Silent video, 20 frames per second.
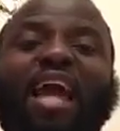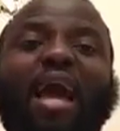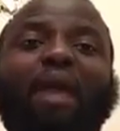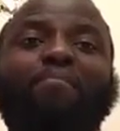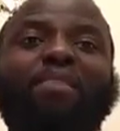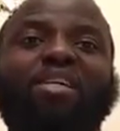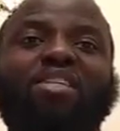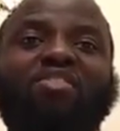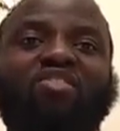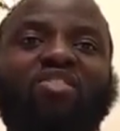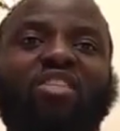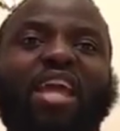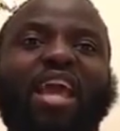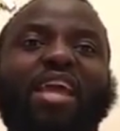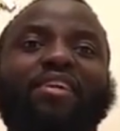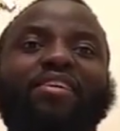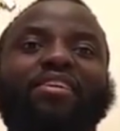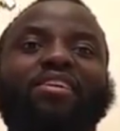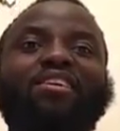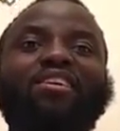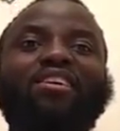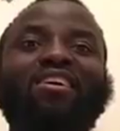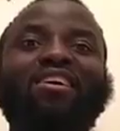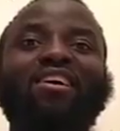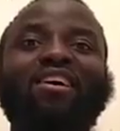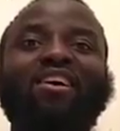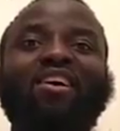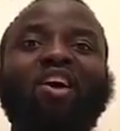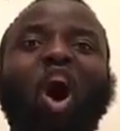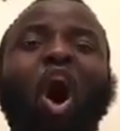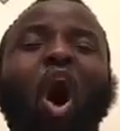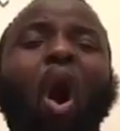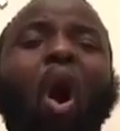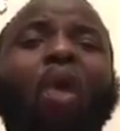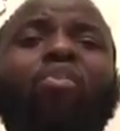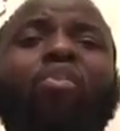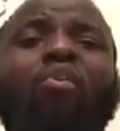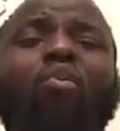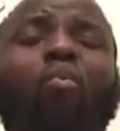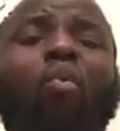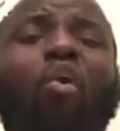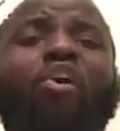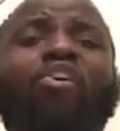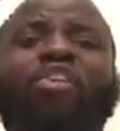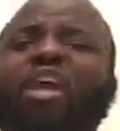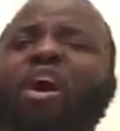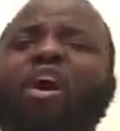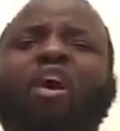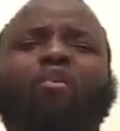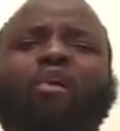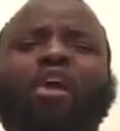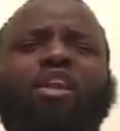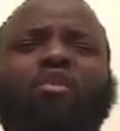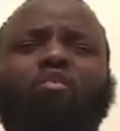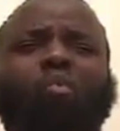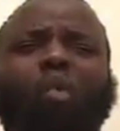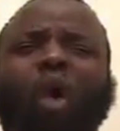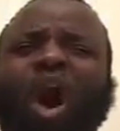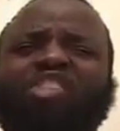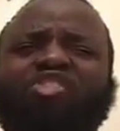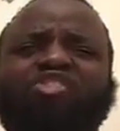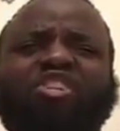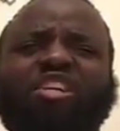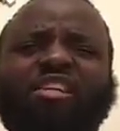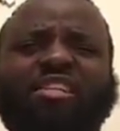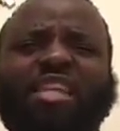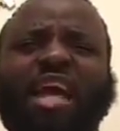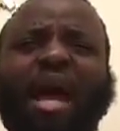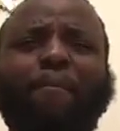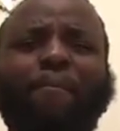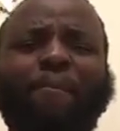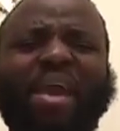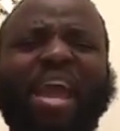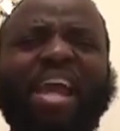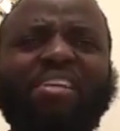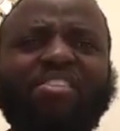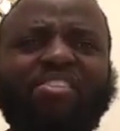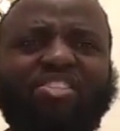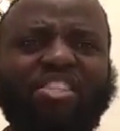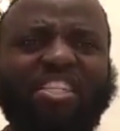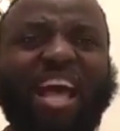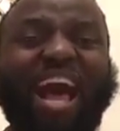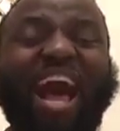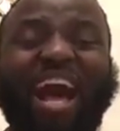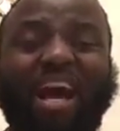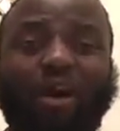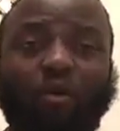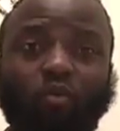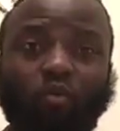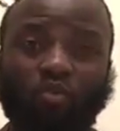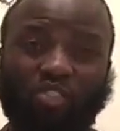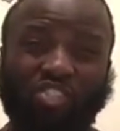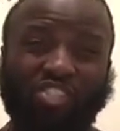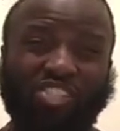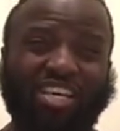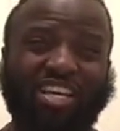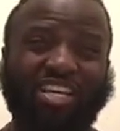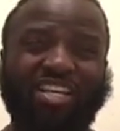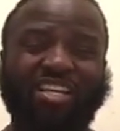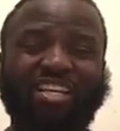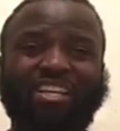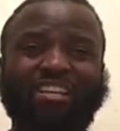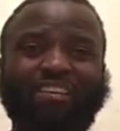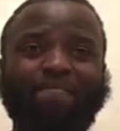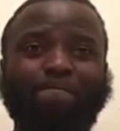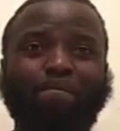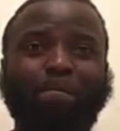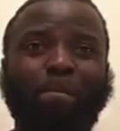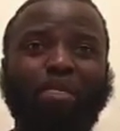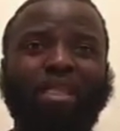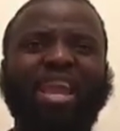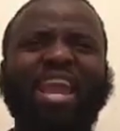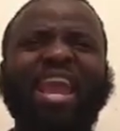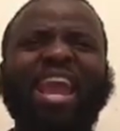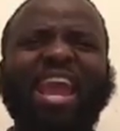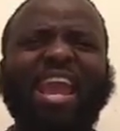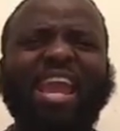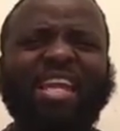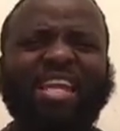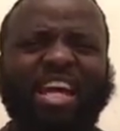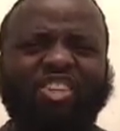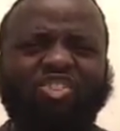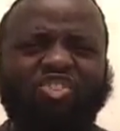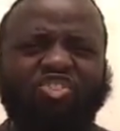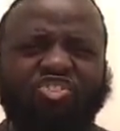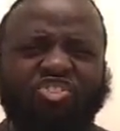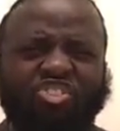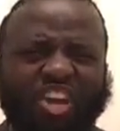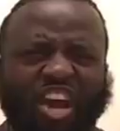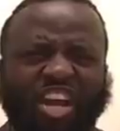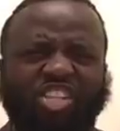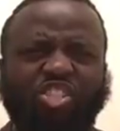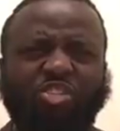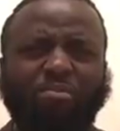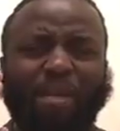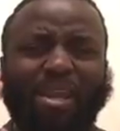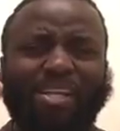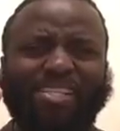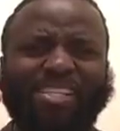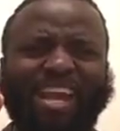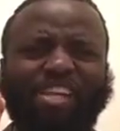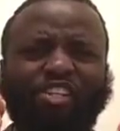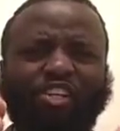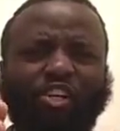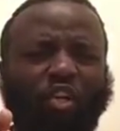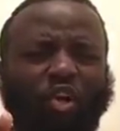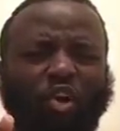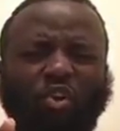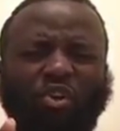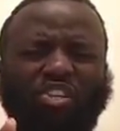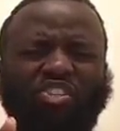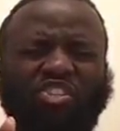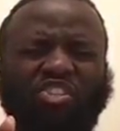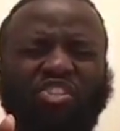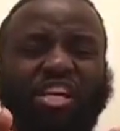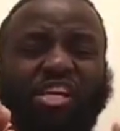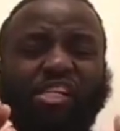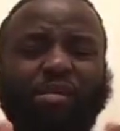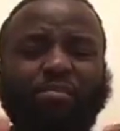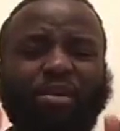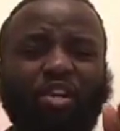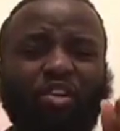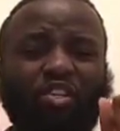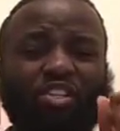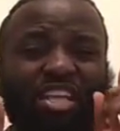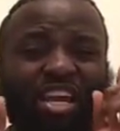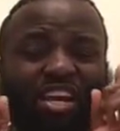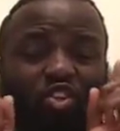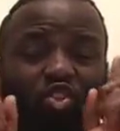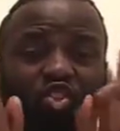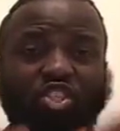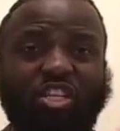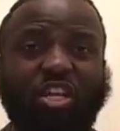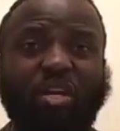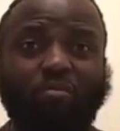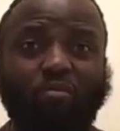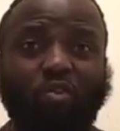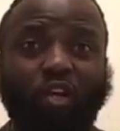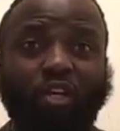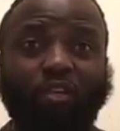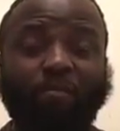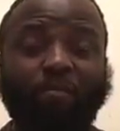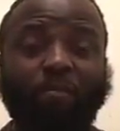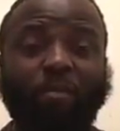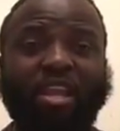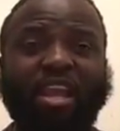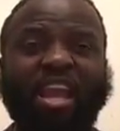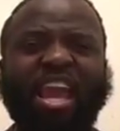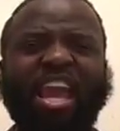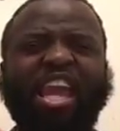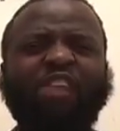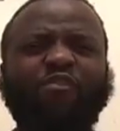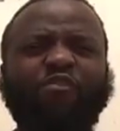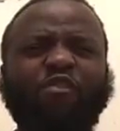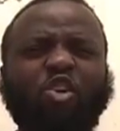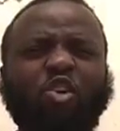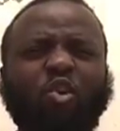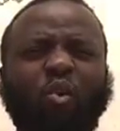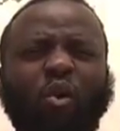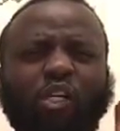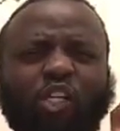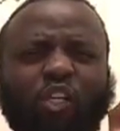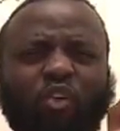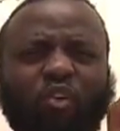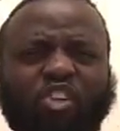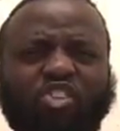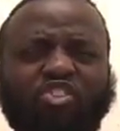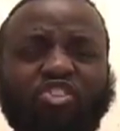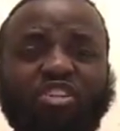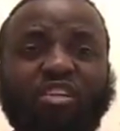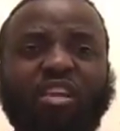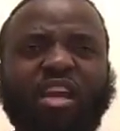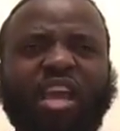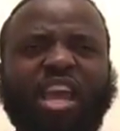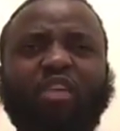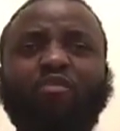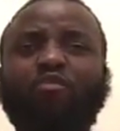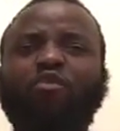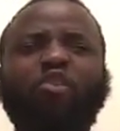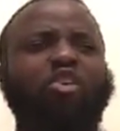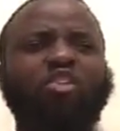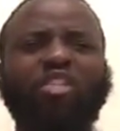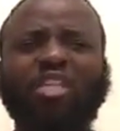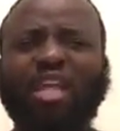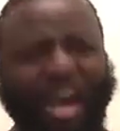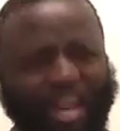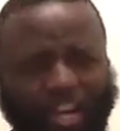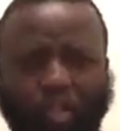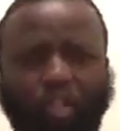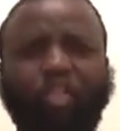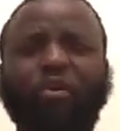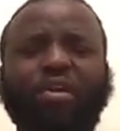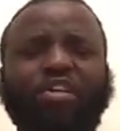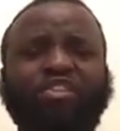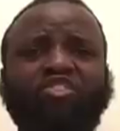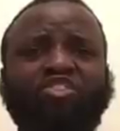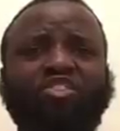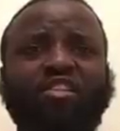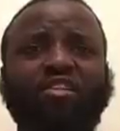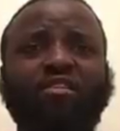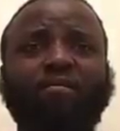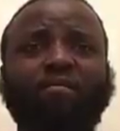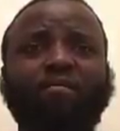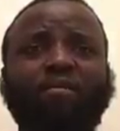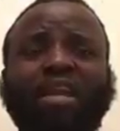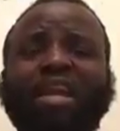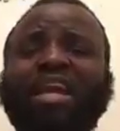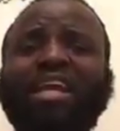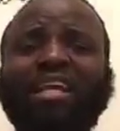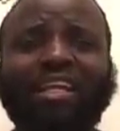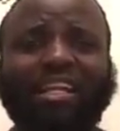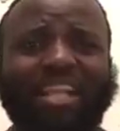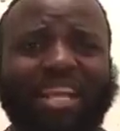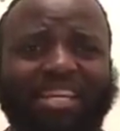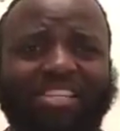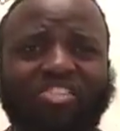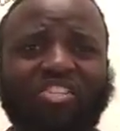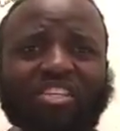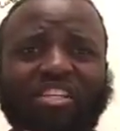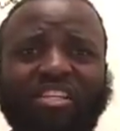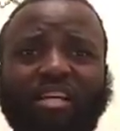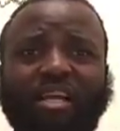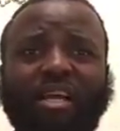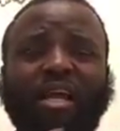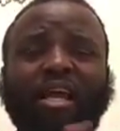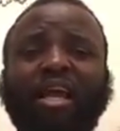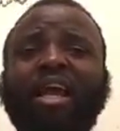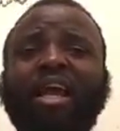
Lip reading: that mistake. All the word, they're already watching that bad sound. In a judgment day, the Lord is telling me to tell someone, if you are a Christian, if you're not a Christian, listen,